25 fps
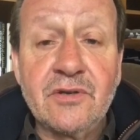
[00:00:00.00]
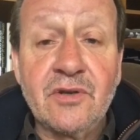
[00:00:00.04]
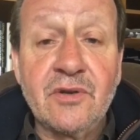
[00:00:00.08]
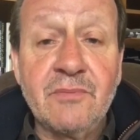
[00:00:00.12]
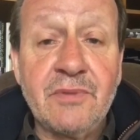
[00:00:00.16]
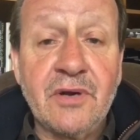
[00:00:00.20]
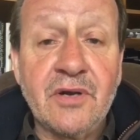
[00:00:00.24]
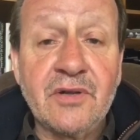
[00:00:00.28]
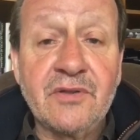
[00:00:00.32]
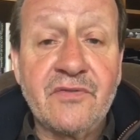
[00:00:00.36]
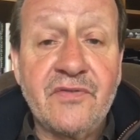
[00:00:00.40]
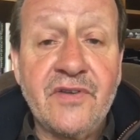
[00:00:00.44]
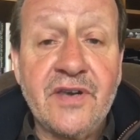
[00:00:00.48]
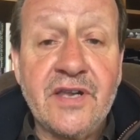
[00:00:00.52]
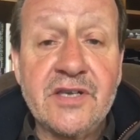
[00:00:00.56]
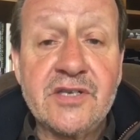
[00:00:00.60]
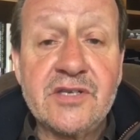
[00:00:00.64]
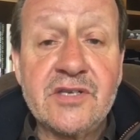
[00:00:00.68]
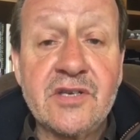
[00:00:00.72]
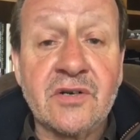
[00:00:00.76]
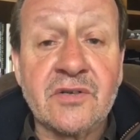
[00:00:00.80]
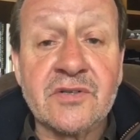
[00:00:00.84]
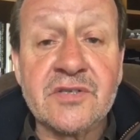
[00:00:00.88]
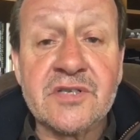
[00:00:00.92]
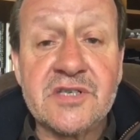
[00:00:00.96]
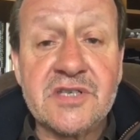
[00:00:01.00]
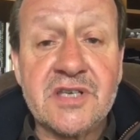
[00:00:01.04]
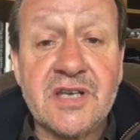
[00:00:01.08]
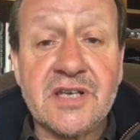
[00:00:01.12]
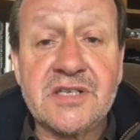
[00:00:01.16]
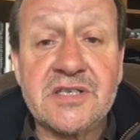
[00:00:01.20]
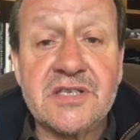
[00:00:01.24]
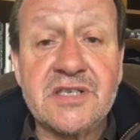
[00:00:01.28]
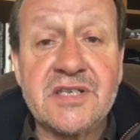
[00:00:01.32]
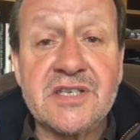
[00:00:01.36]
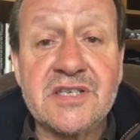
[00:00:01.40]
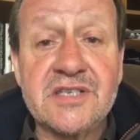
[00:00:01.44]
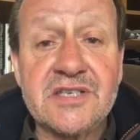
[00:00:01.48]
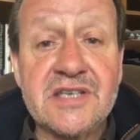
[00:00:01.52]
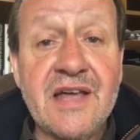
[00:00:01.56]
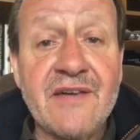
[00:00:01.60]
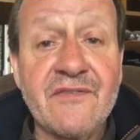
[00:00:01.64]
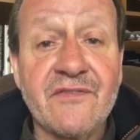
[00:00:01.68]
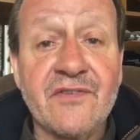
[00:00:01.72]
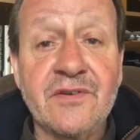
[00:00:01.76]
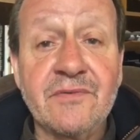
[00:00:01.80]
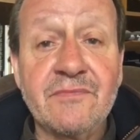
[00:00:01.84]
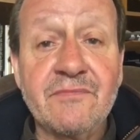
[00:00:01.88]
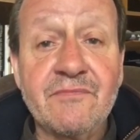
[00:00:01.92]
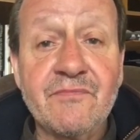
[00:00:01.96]
who both finished on
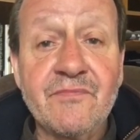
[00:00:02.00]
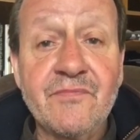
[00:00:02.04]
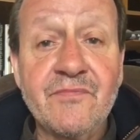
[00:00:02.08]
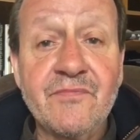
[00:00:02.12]
67.